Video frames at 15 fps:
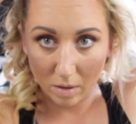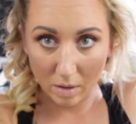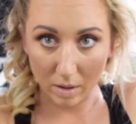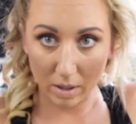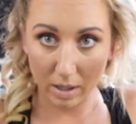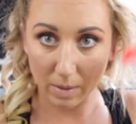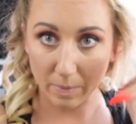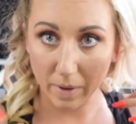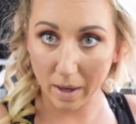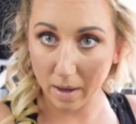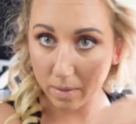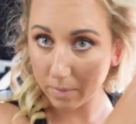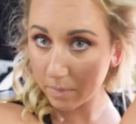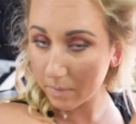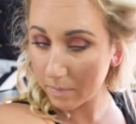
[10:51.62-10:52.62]
clip
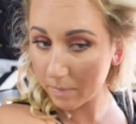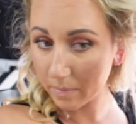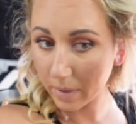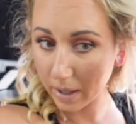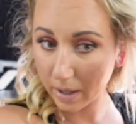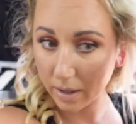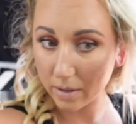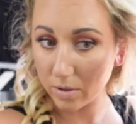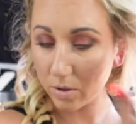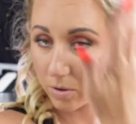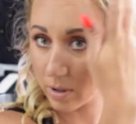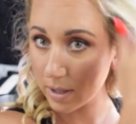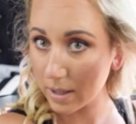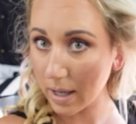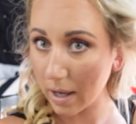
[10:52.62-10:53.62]
up and do
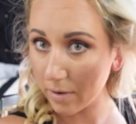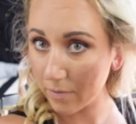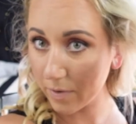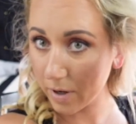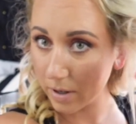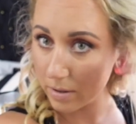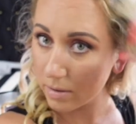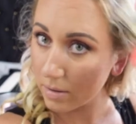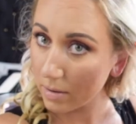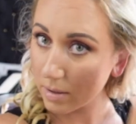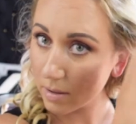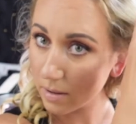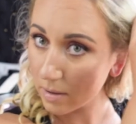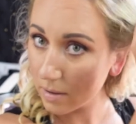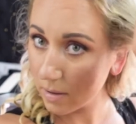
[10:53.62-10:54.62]
the side first.
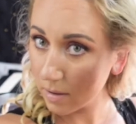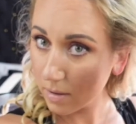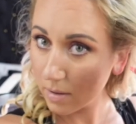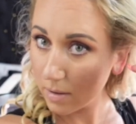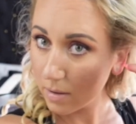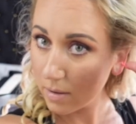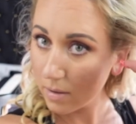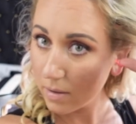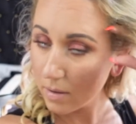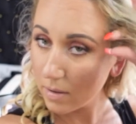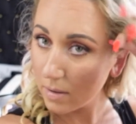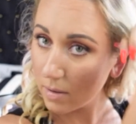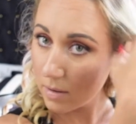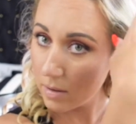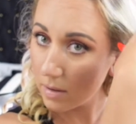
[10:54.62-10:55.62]

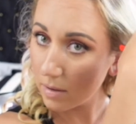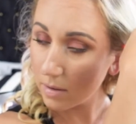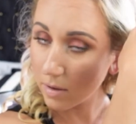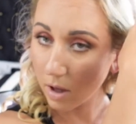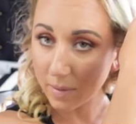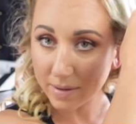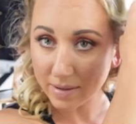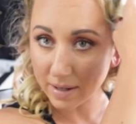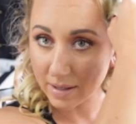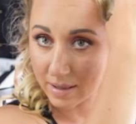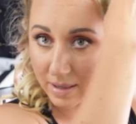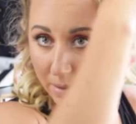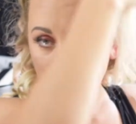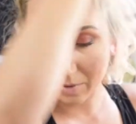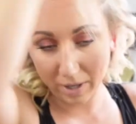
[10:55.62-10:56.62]
It's always nice
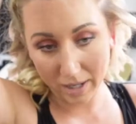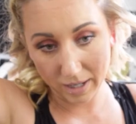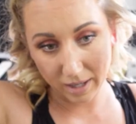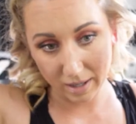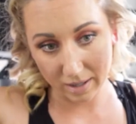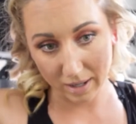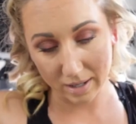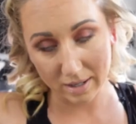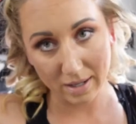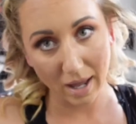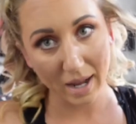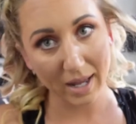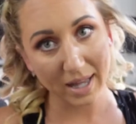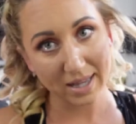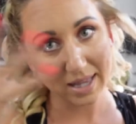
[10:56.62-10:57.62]
separating it. Kind
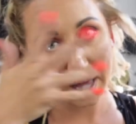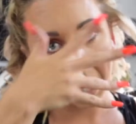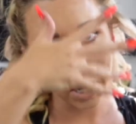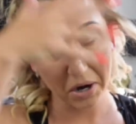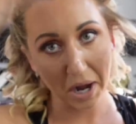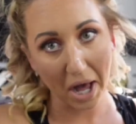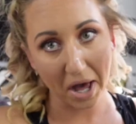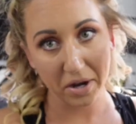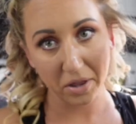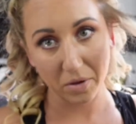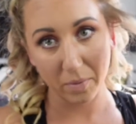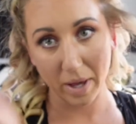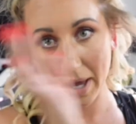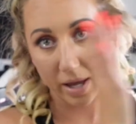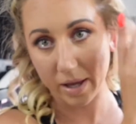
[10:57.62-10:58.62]
of gets the hair out of the
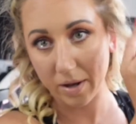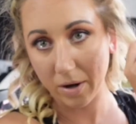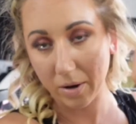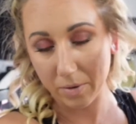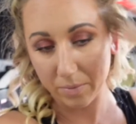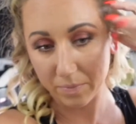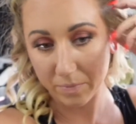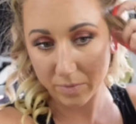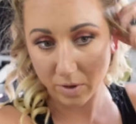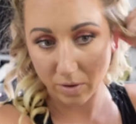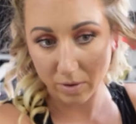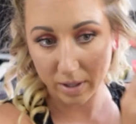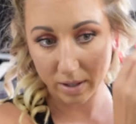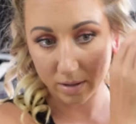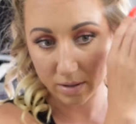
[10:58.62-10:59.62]
way, you know, so you
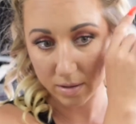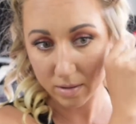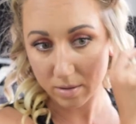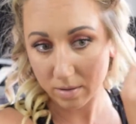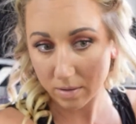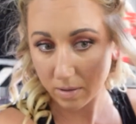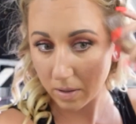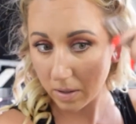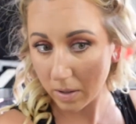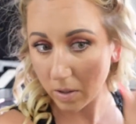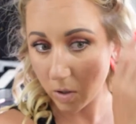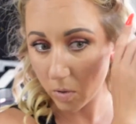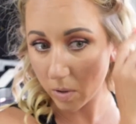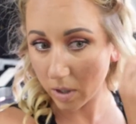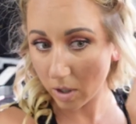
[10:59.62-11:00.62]
can
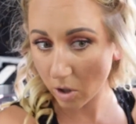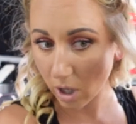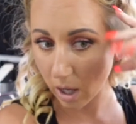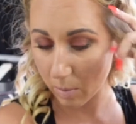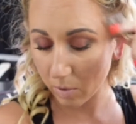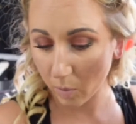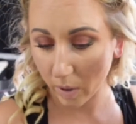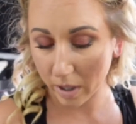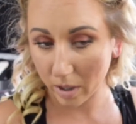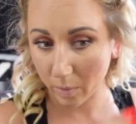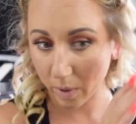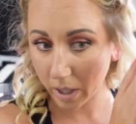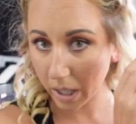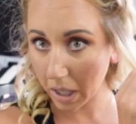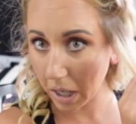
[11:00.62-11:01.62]
do a good job with what you're
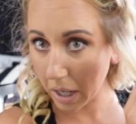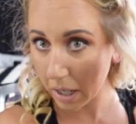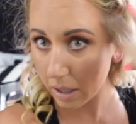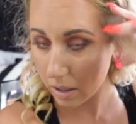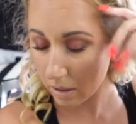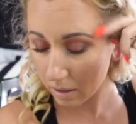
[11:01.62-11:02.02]
working on